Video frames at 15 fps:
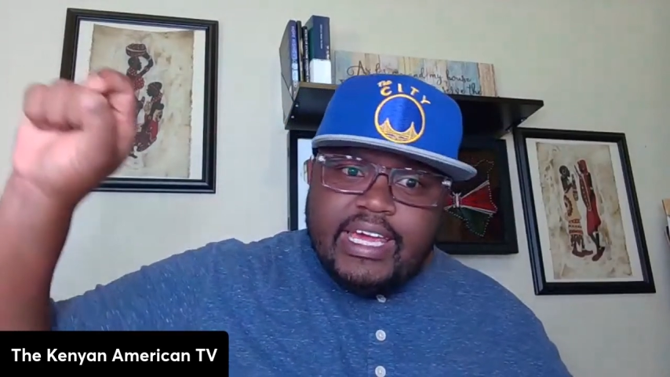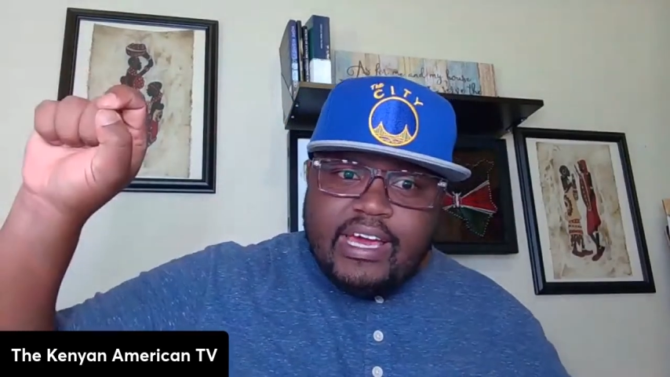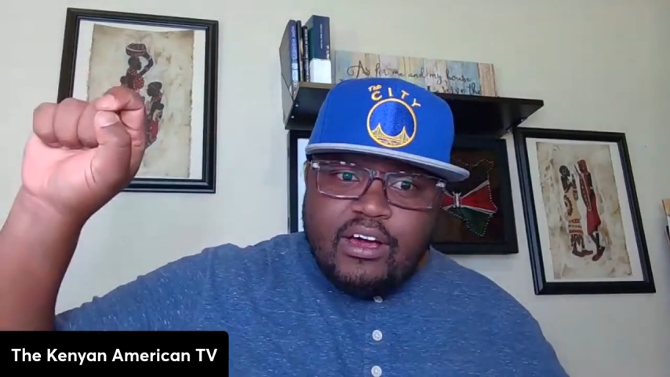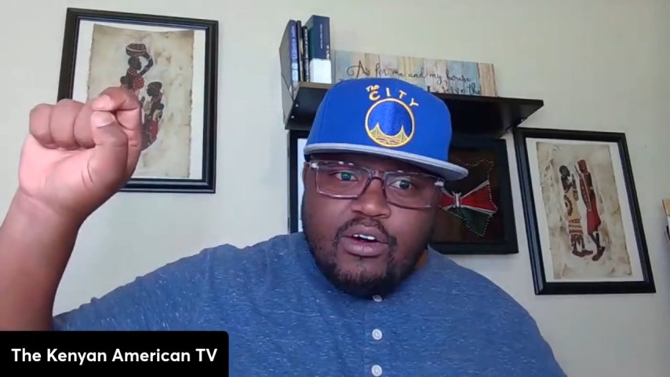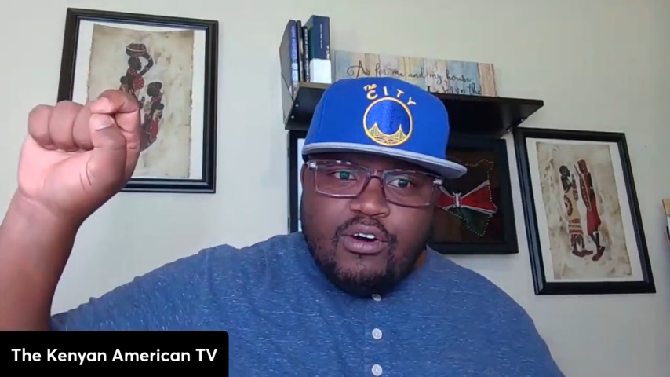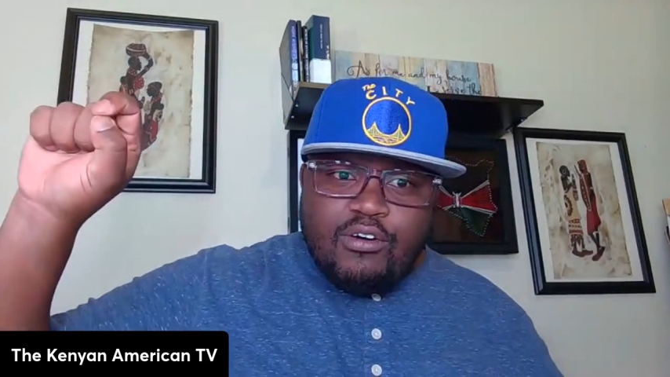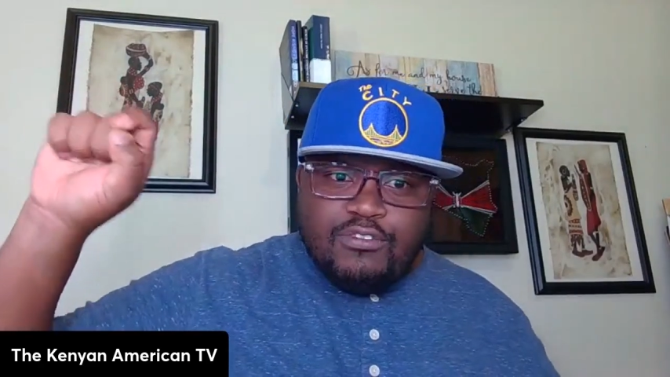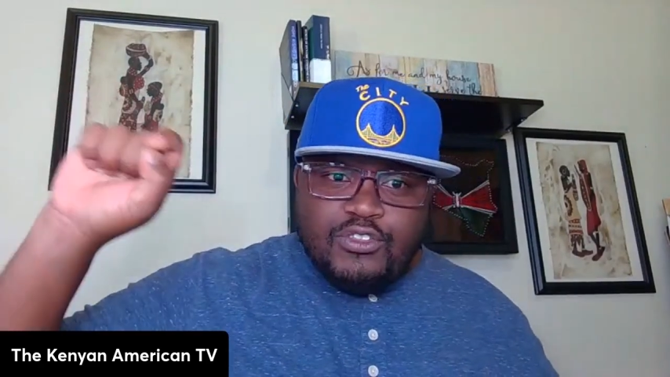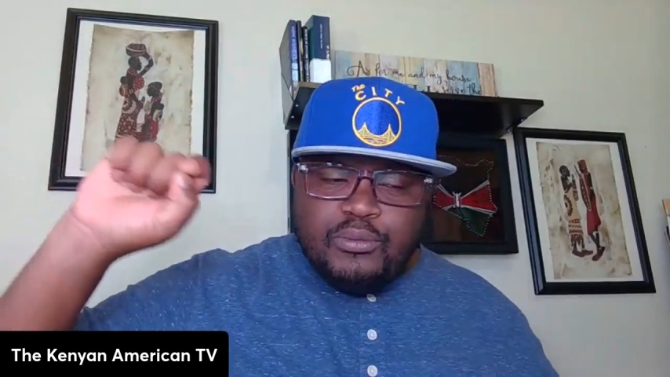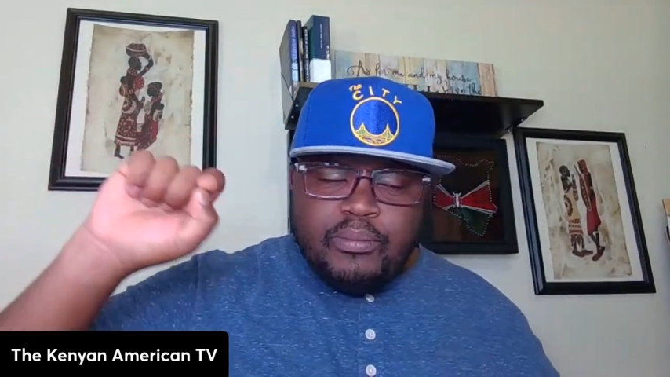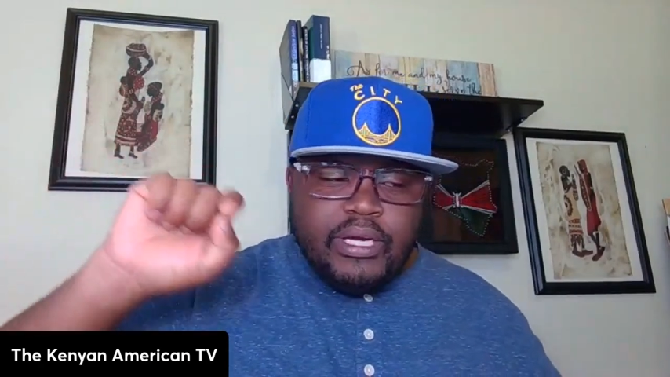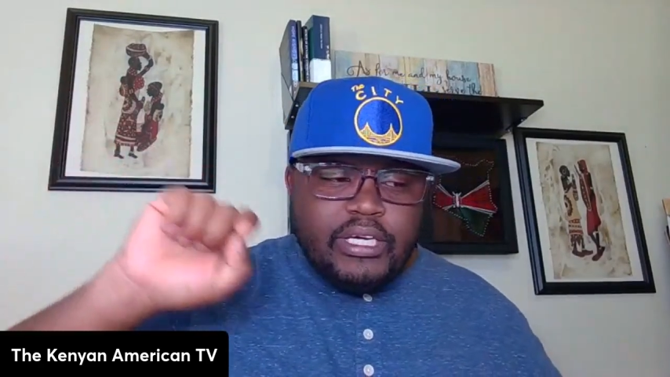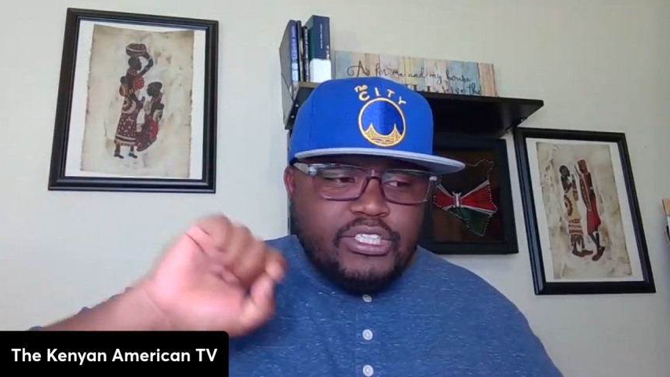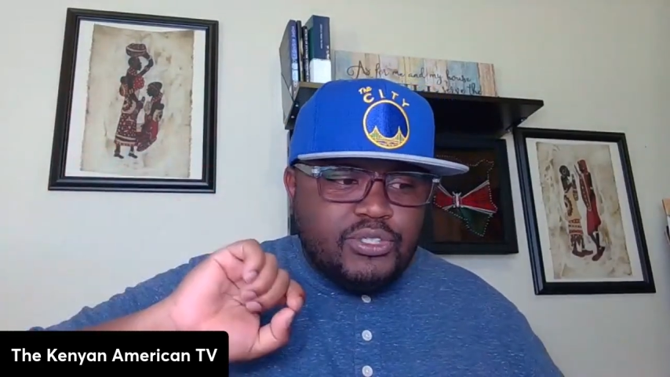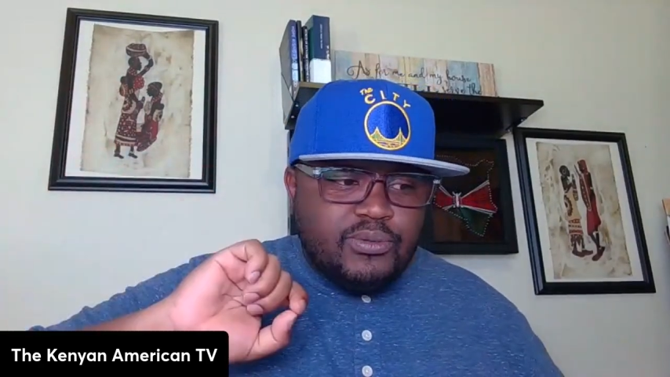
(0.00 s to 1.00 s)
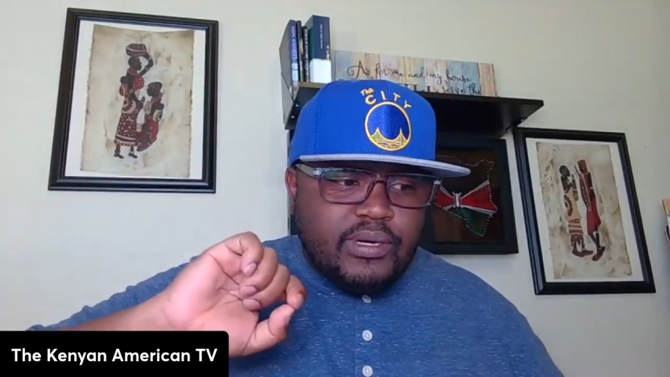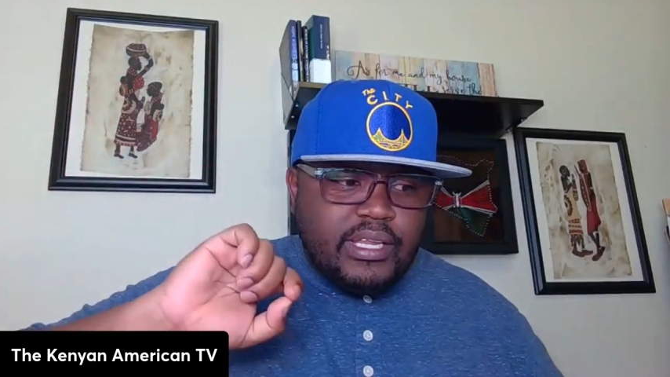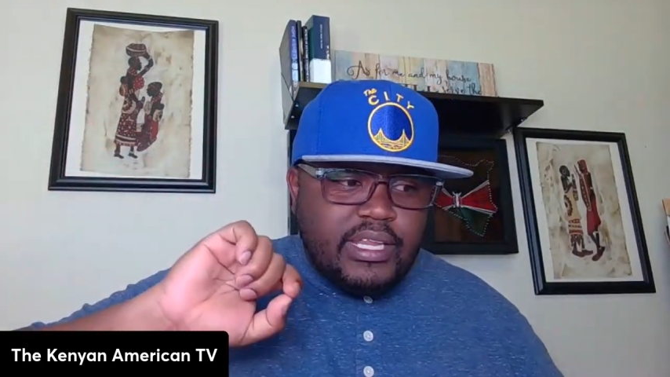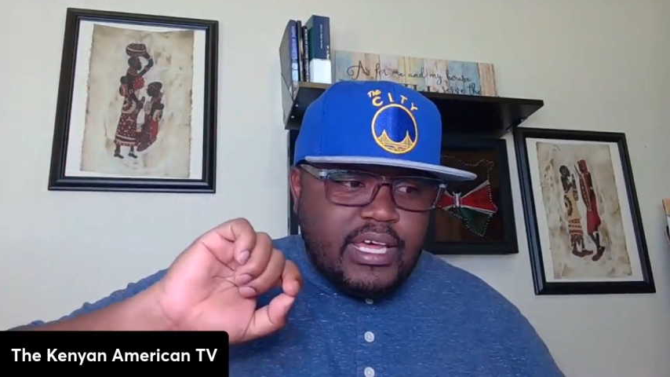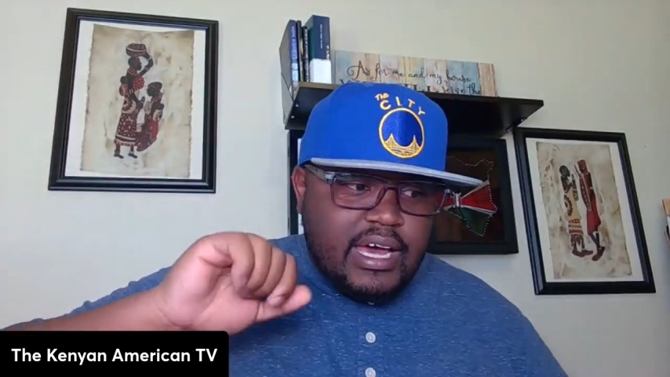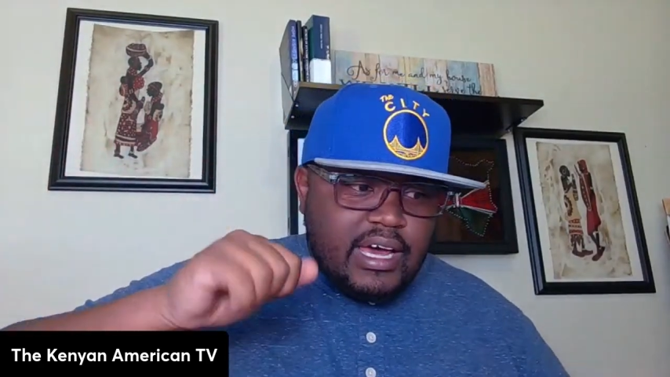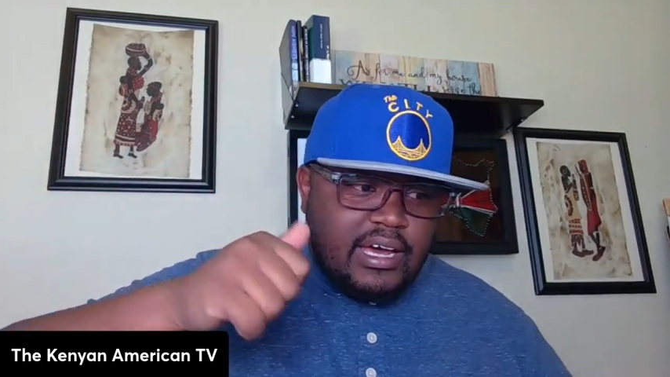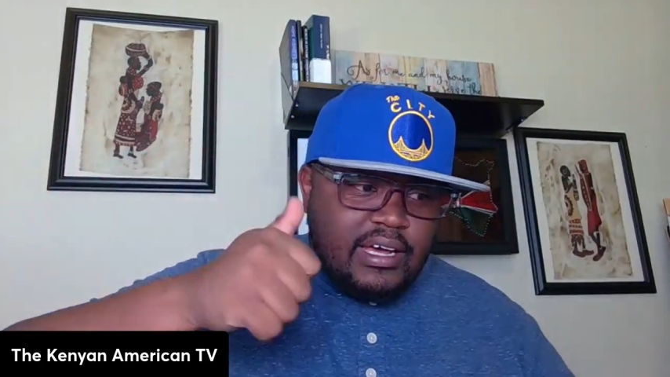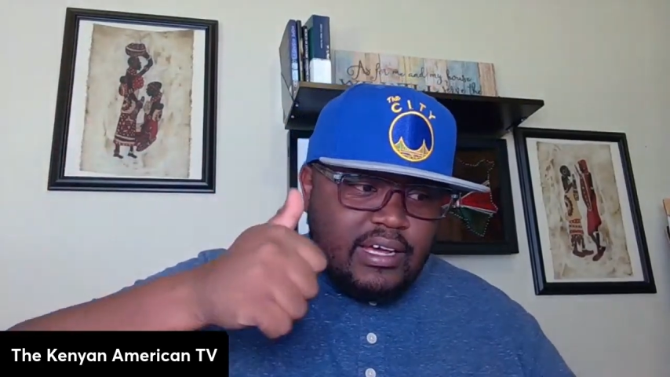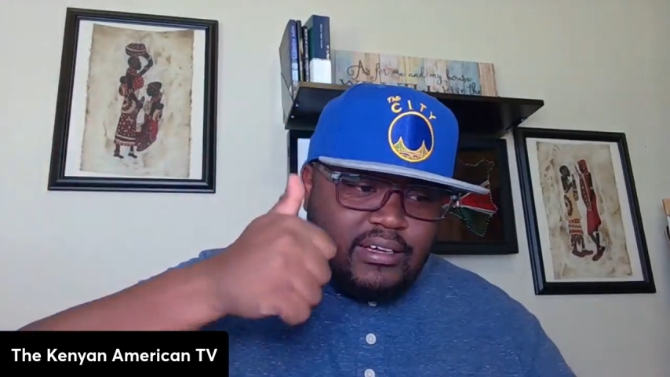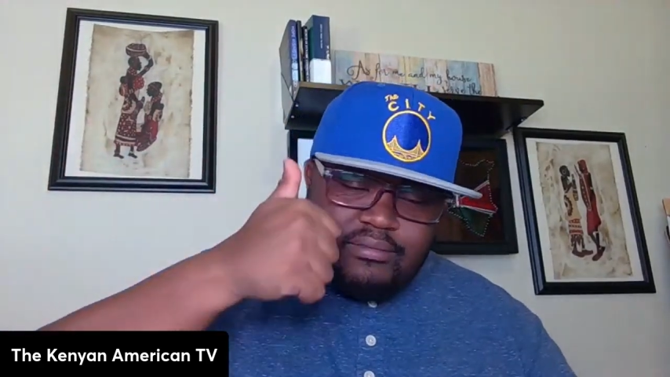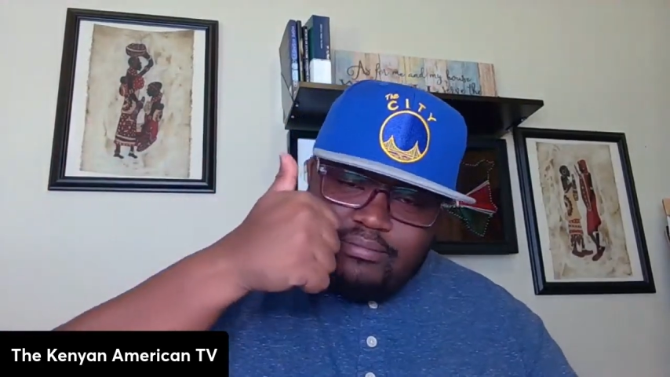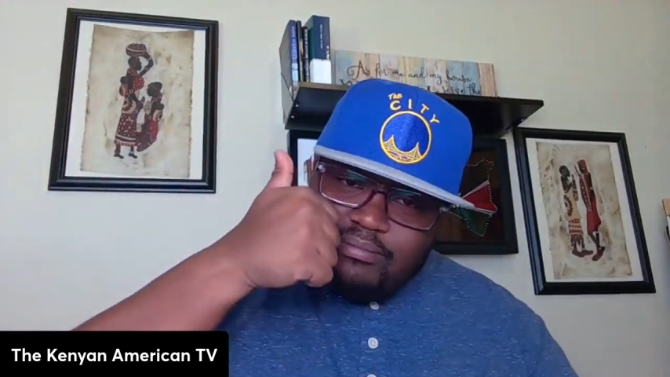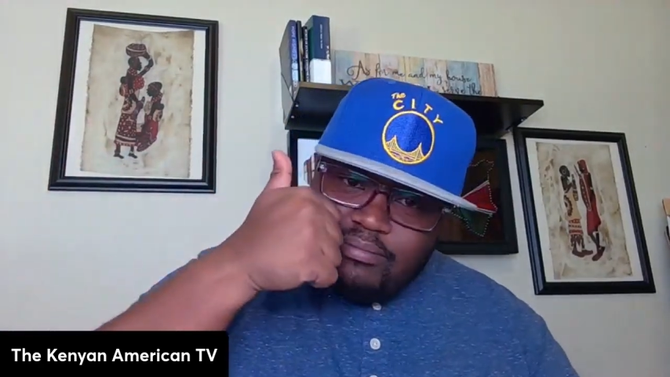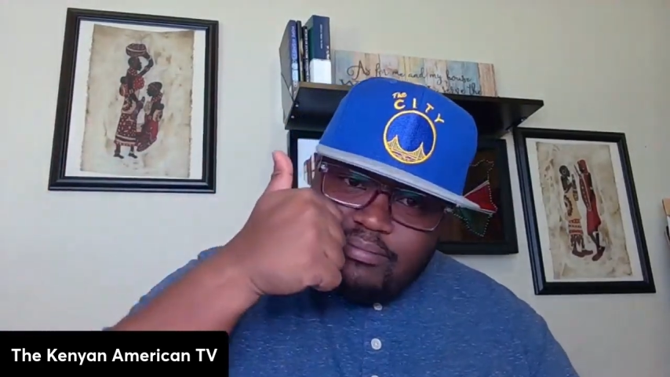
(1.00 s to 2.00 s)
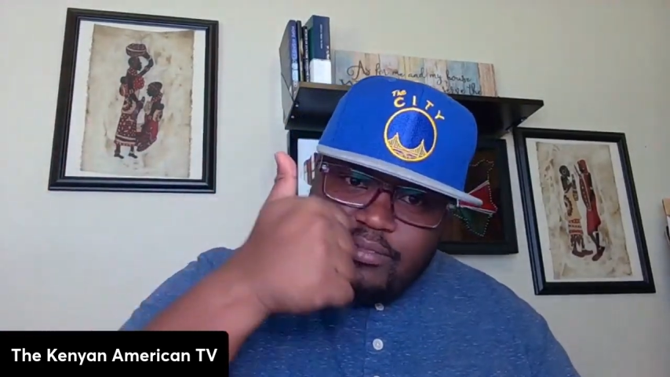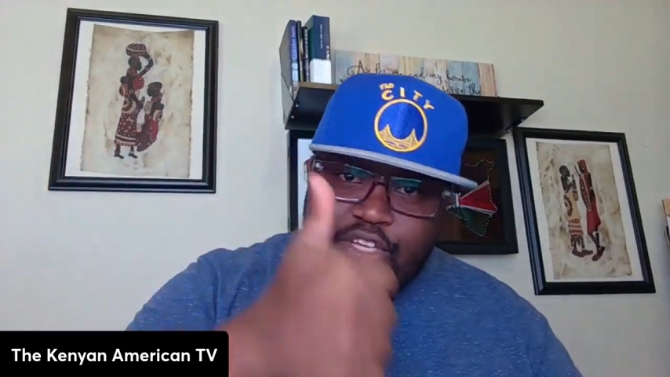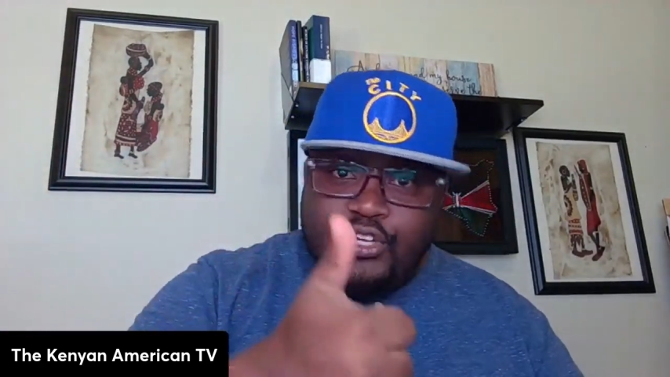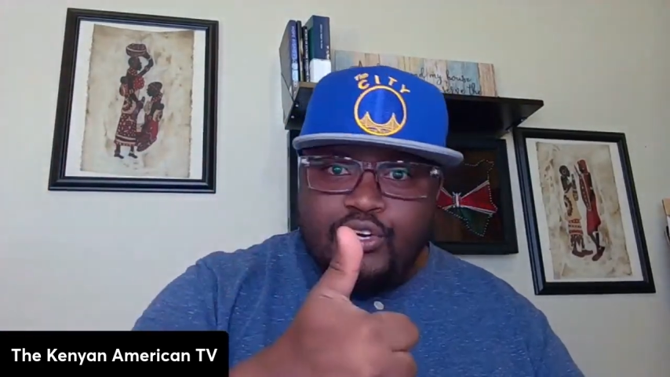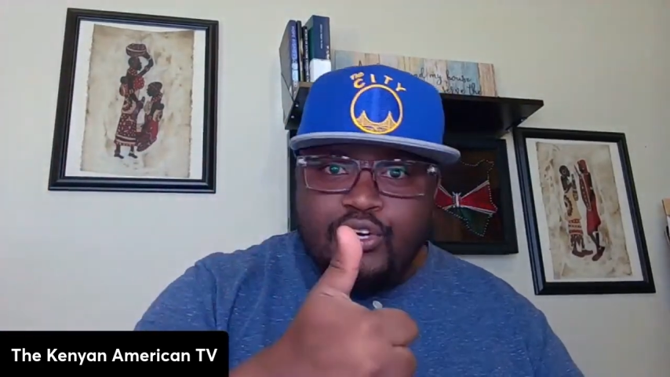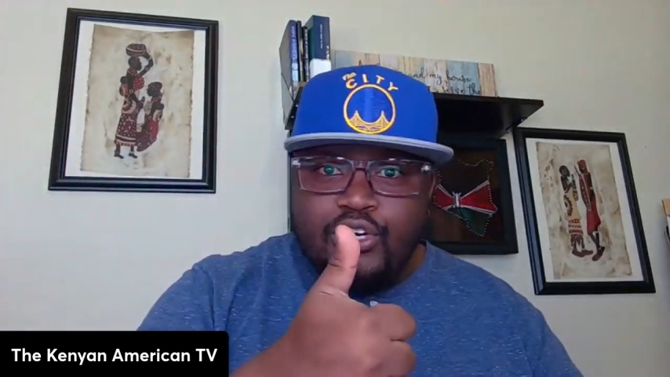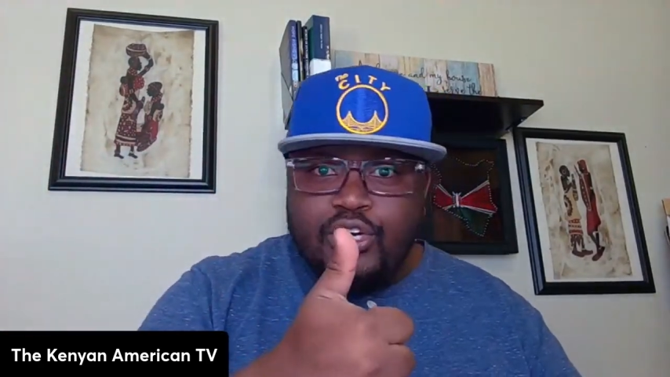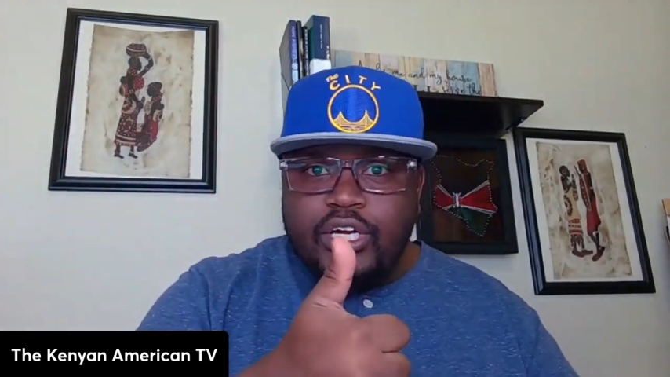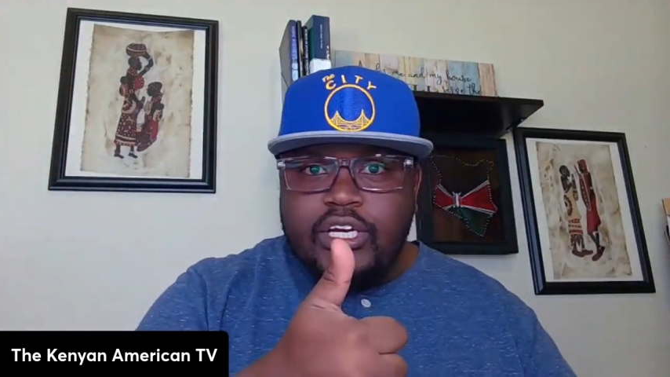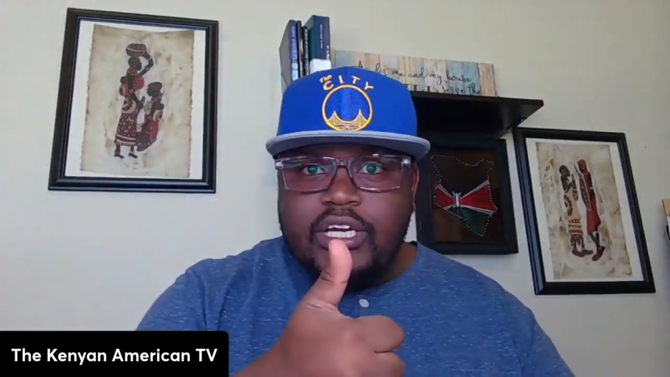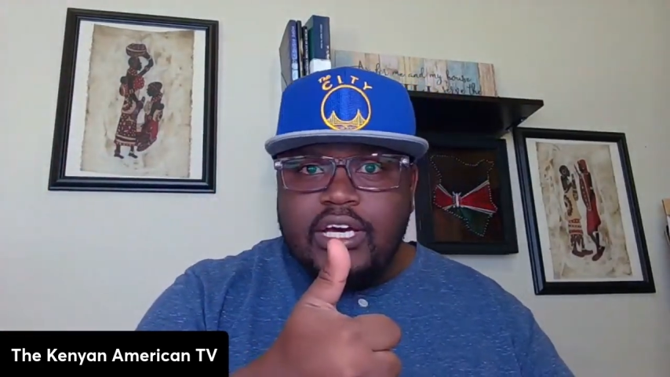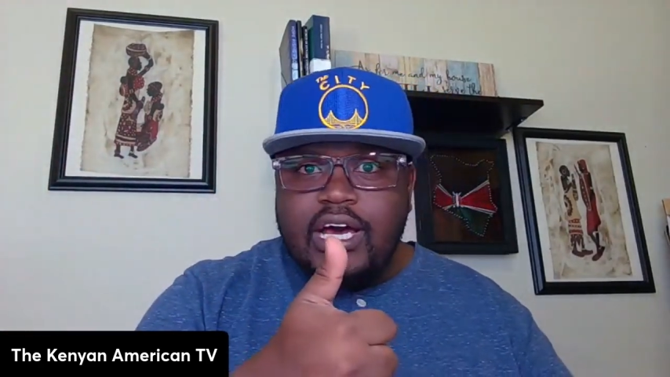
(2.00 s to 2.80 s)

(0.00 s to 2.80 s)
care of to make sure that you're good.